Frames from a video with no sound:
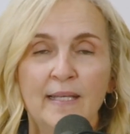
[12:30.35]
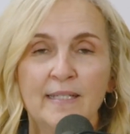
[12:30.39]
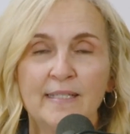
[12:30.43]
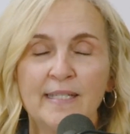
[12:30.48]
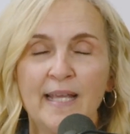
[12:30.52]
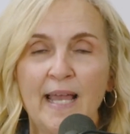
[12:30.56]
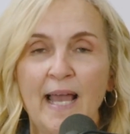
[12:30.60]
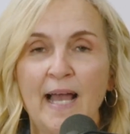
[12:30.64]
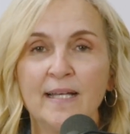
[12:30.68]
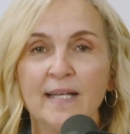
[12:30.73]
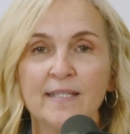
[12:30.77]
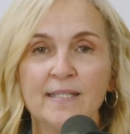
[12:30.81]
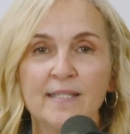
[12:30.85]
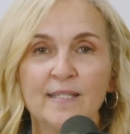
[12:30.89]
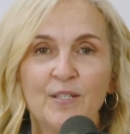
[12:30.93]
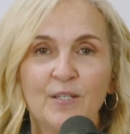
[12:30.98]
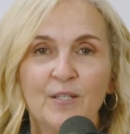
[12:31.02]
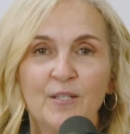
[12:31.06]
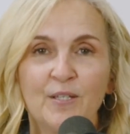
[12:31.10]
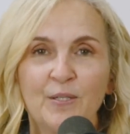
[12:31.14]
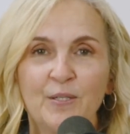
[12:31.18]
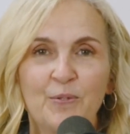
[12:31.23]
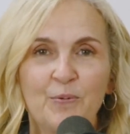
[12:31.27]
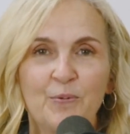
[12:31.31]
to ask
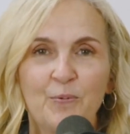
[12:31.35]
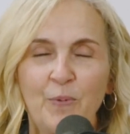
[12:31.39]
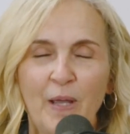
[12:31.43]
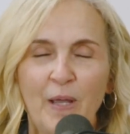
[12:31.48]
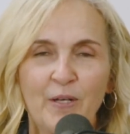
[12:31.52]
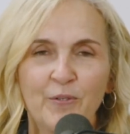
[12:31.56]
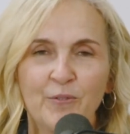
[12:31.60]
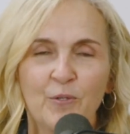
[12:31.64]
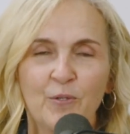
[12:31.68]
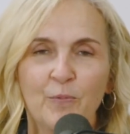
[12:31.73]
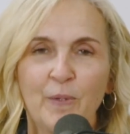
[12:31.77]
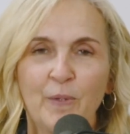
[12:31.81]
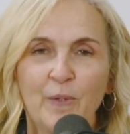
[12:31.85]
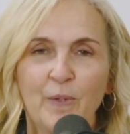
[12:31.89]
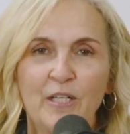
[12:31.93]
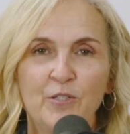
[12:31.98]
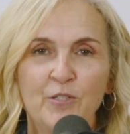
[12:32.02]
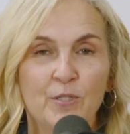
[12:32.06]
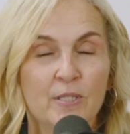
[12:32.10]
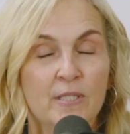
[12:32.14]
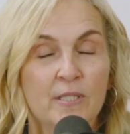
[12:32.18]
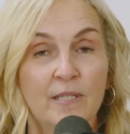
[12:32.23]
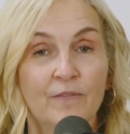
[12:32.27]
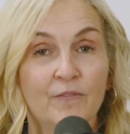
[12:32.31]
the waiter or
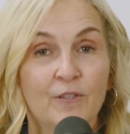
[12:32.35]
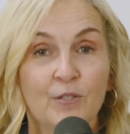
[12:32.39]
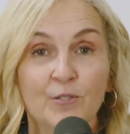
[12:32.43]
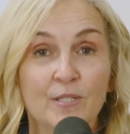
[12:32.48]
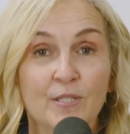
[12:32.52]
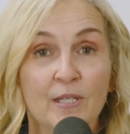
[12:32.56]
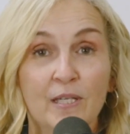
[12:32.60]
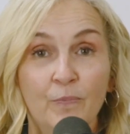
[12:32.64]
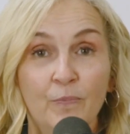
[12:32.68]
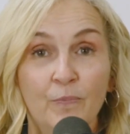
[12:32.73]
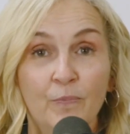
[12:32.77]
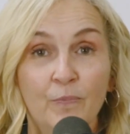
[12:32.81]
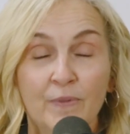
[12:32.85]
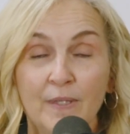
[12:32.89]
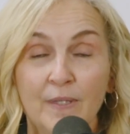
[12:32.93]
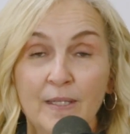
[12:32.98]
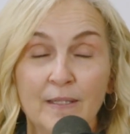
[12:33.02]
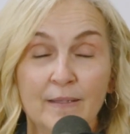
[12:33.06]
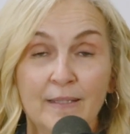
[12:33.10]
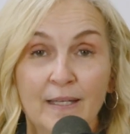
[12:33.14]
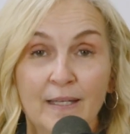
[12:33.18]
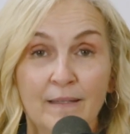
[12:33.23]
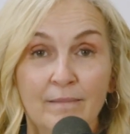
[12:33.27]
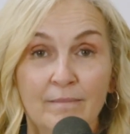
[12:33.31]
waitress if there's
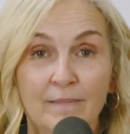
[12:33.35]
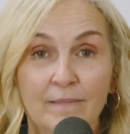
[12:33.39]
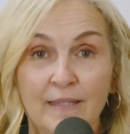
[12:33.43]
anything that